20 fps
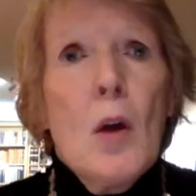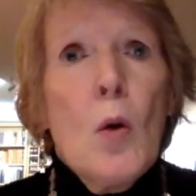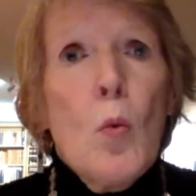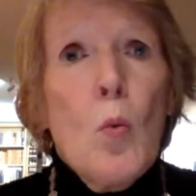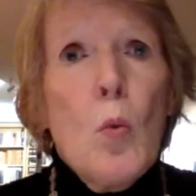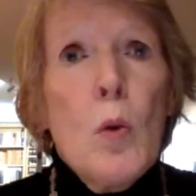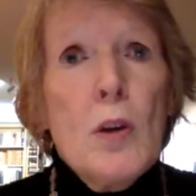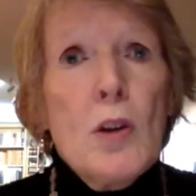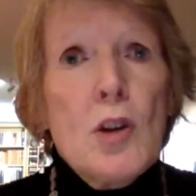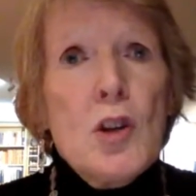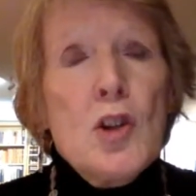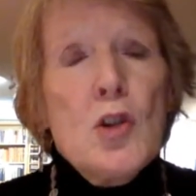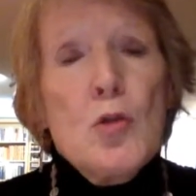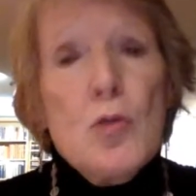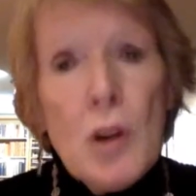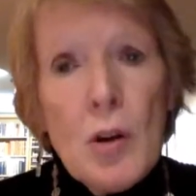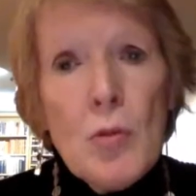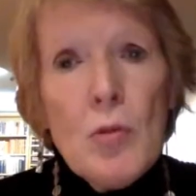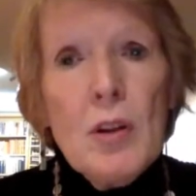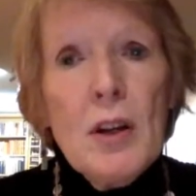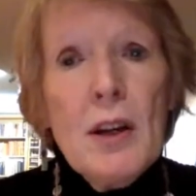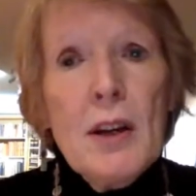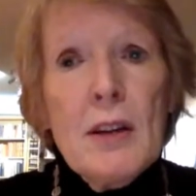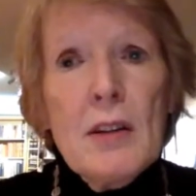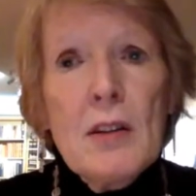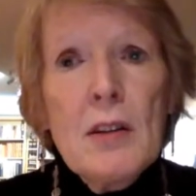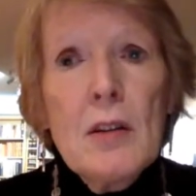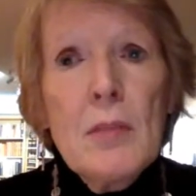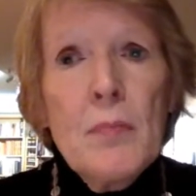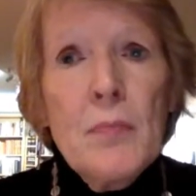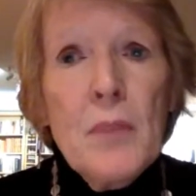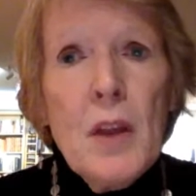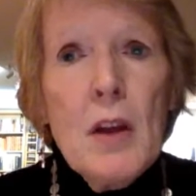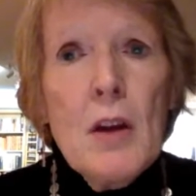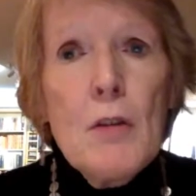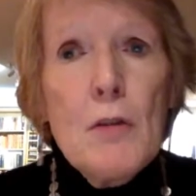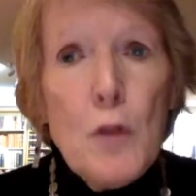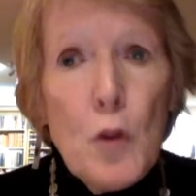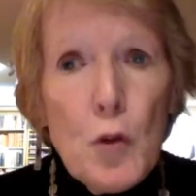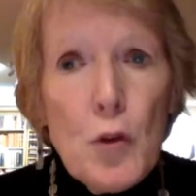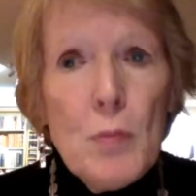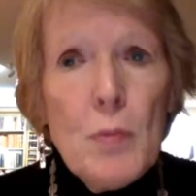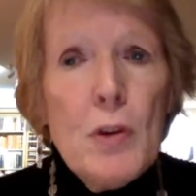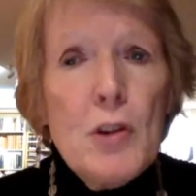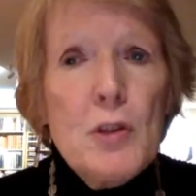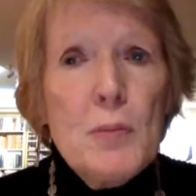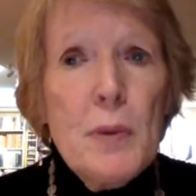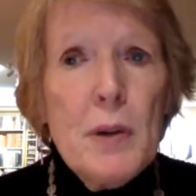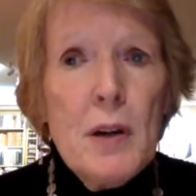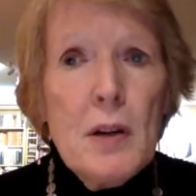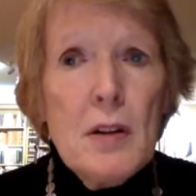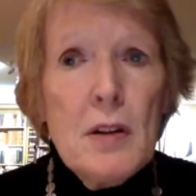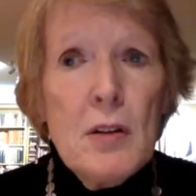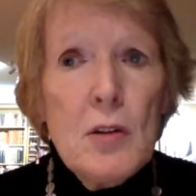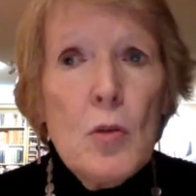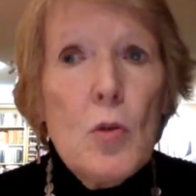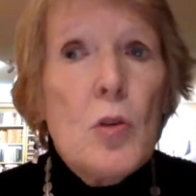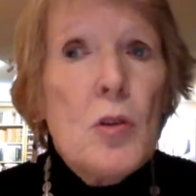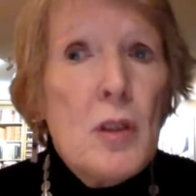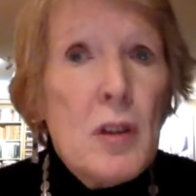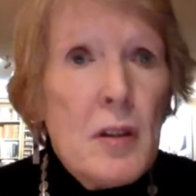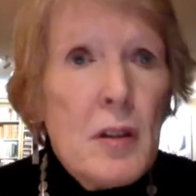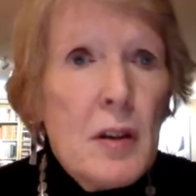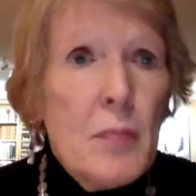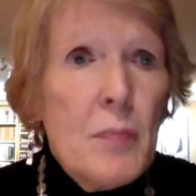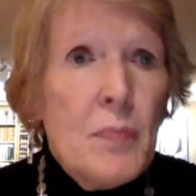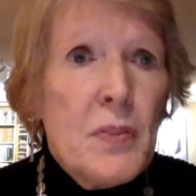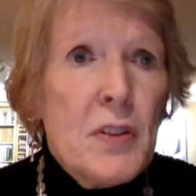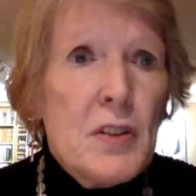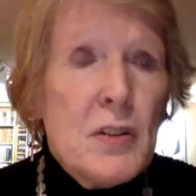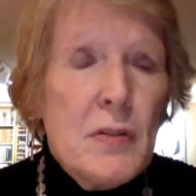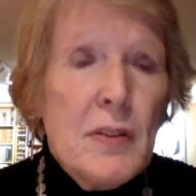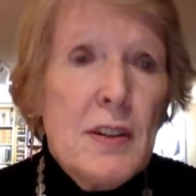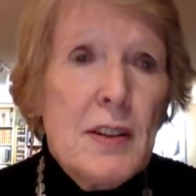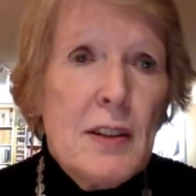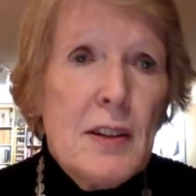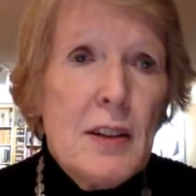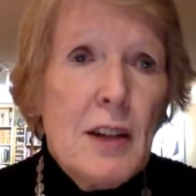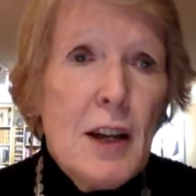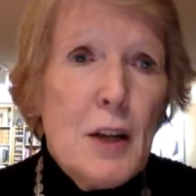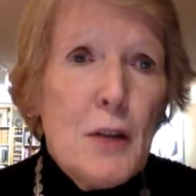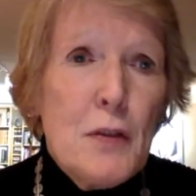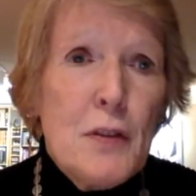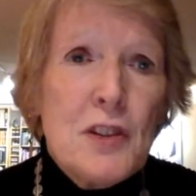which you don't get for the most part in ordinary civilian life.